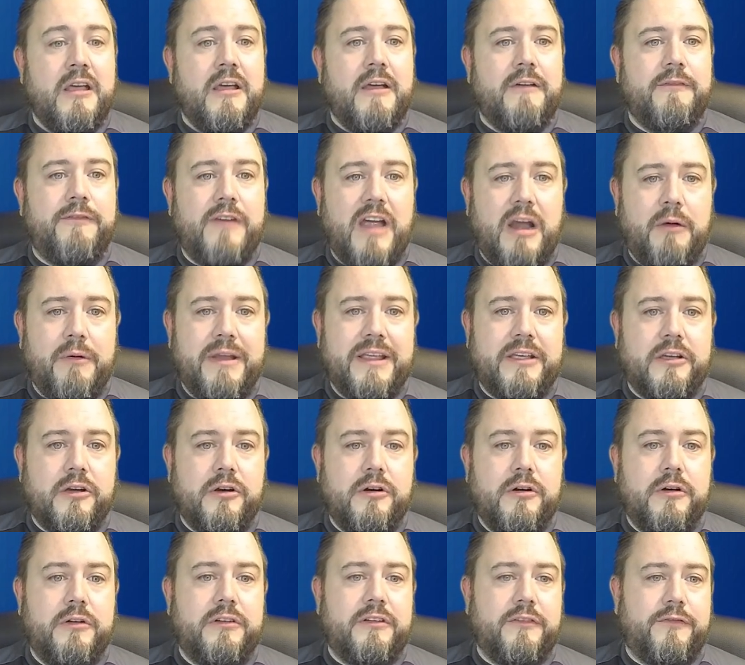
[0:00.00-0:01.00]
Very
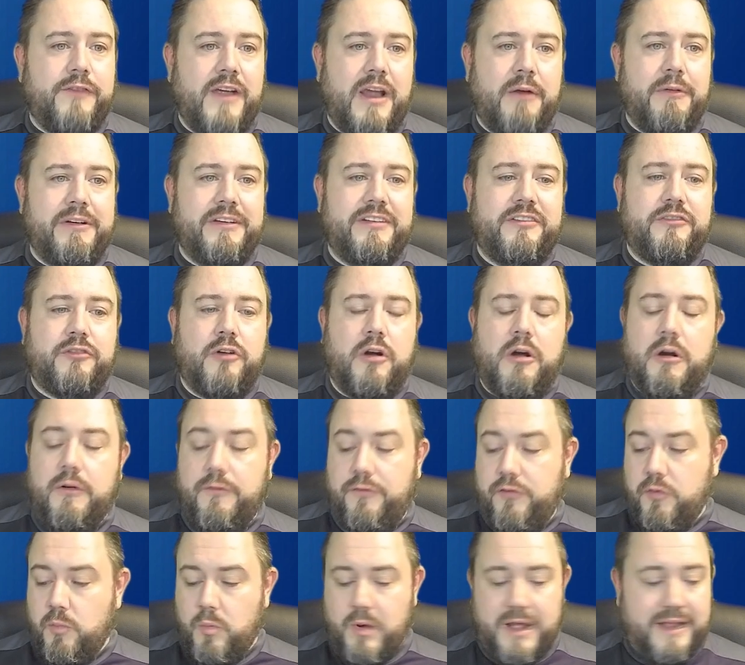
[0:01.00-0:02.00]
good, very strong
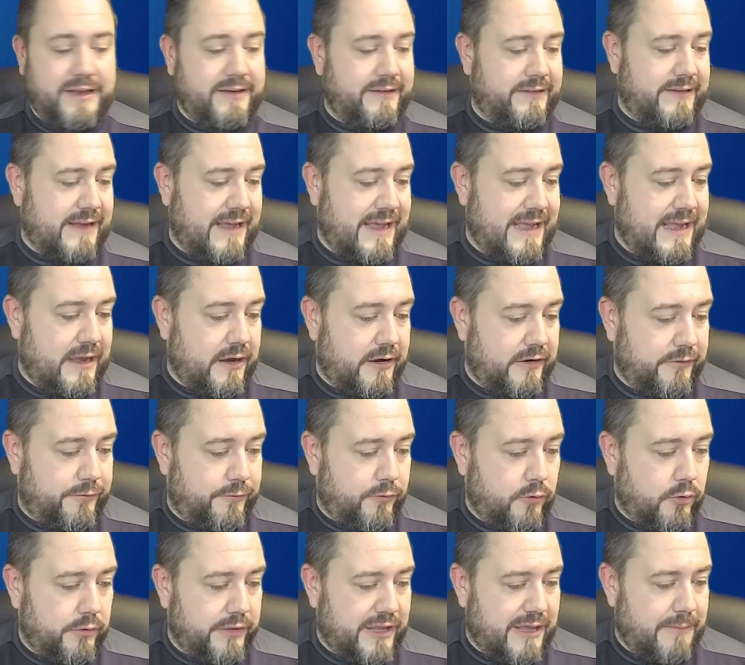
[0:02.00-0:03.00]
from Wednesday. I
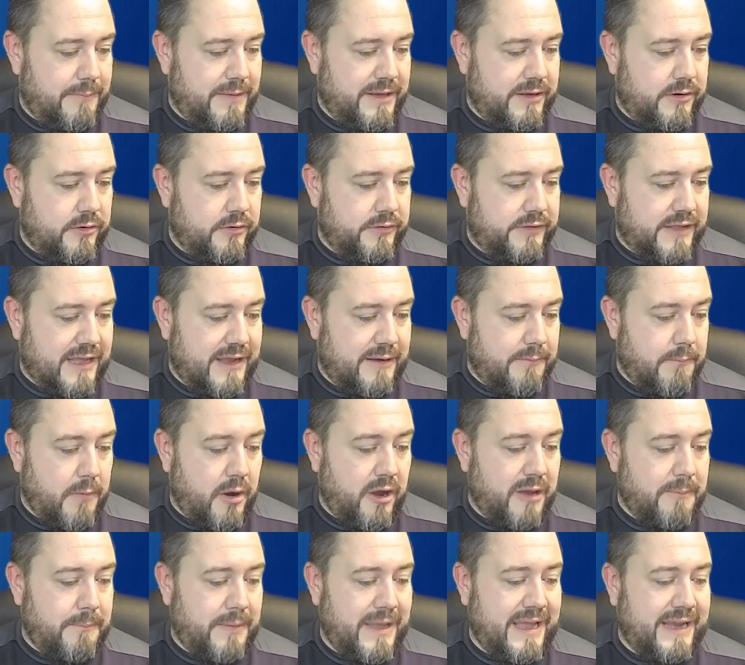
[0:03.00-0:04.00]
thought they'd be good there.
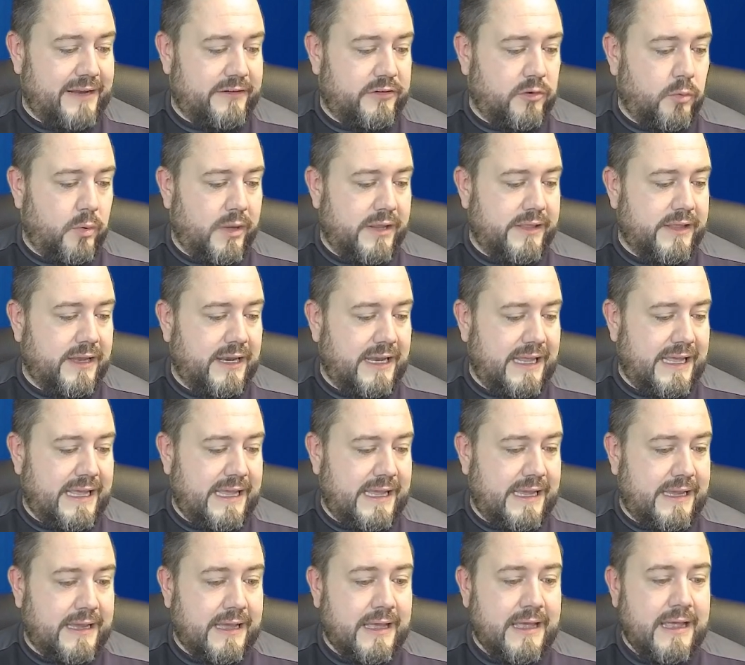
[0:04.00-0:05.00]
My pick to win the
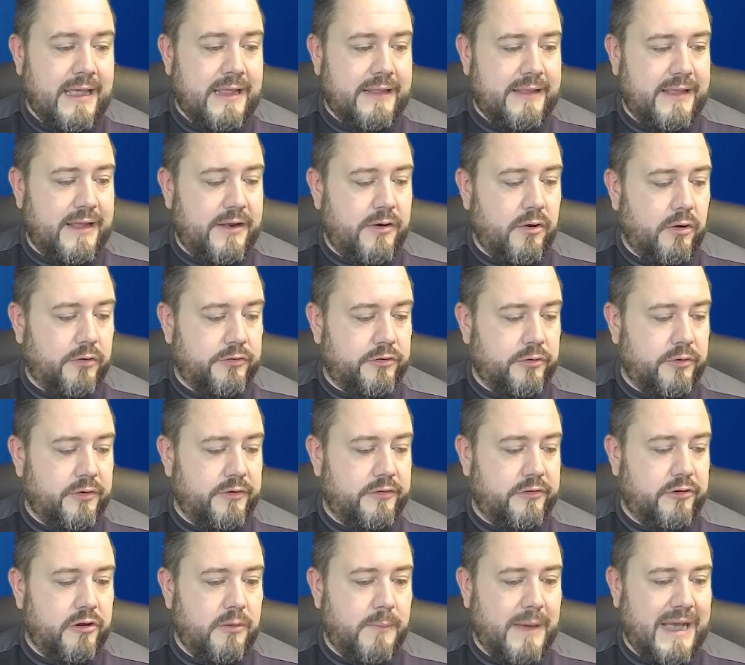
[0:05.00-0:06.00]
league. They're not doing
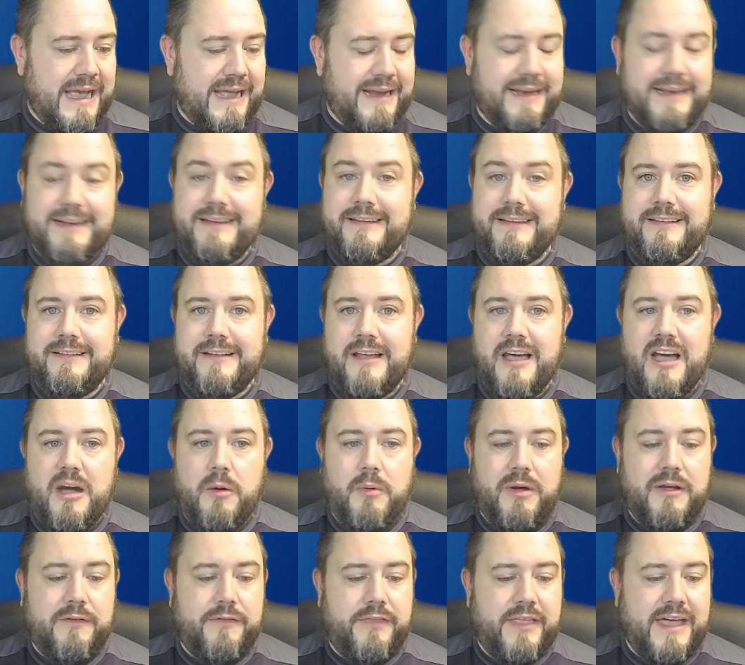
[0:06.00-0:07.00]
too badly to start
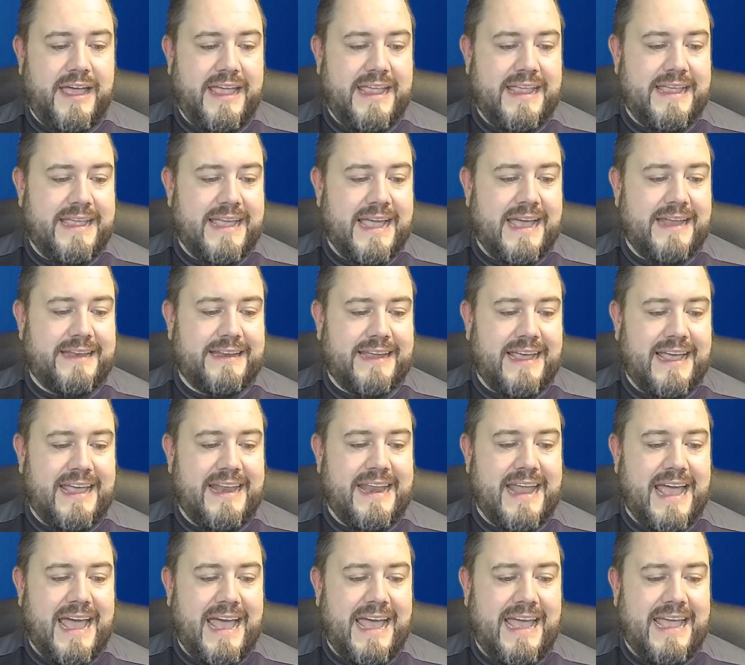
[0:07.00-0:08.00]
with. They get
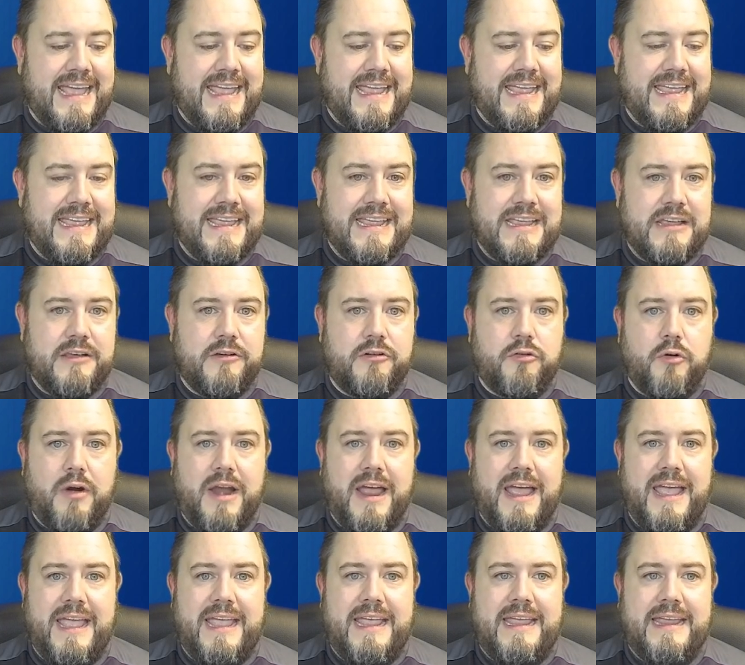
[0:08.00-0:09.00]
an A
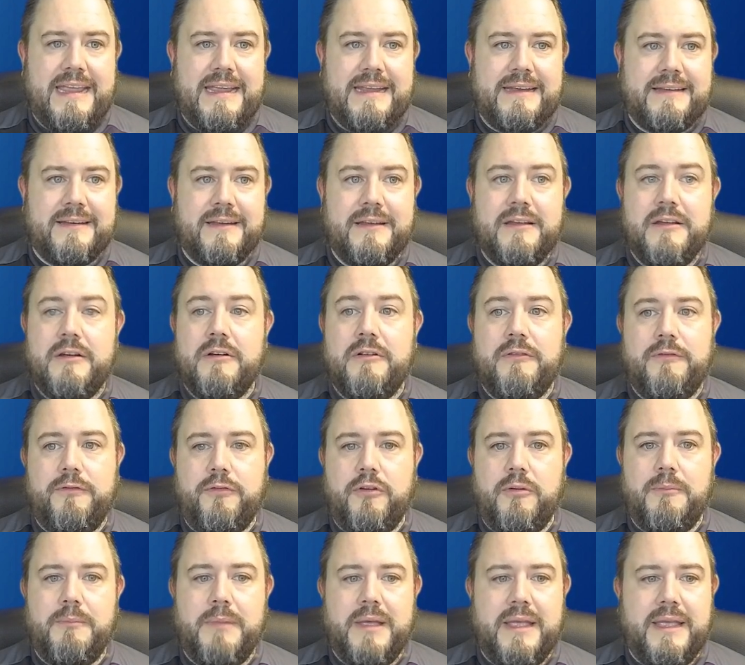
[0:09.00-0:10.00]
grade
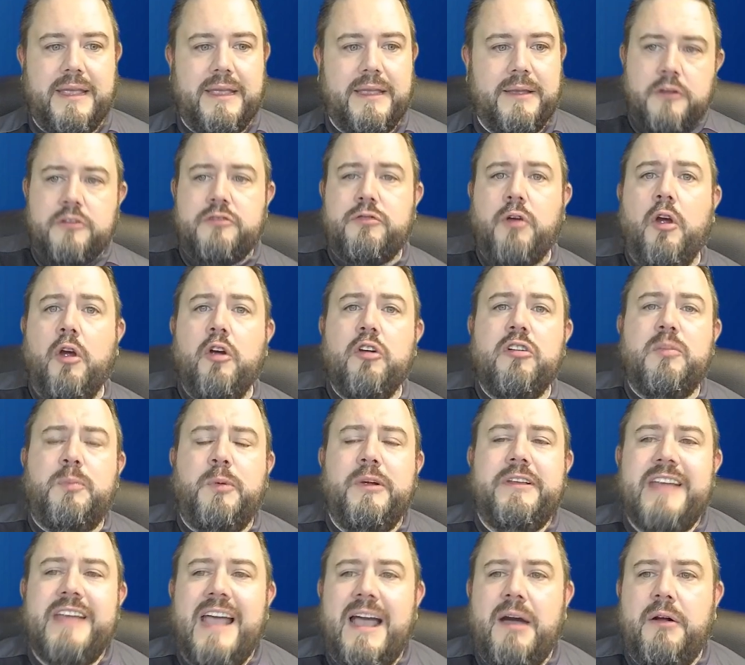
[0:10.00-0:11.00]
from me.
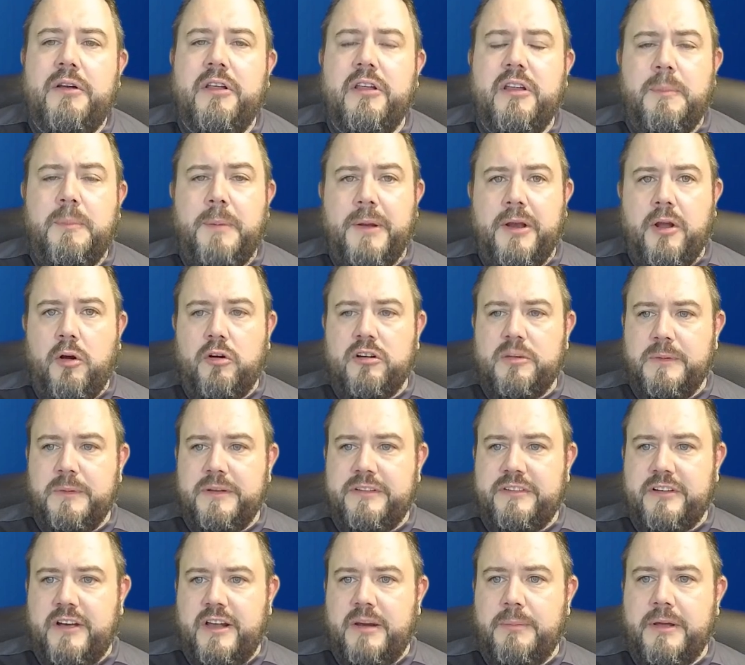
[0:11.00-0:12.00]
Shrewsbury Town are the penultimate
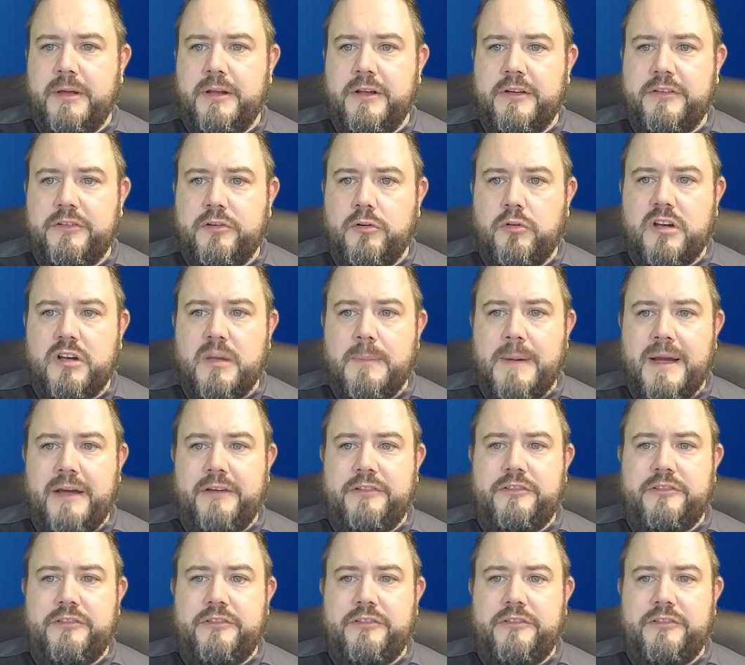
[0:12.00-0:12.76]
side I'm going to talk about.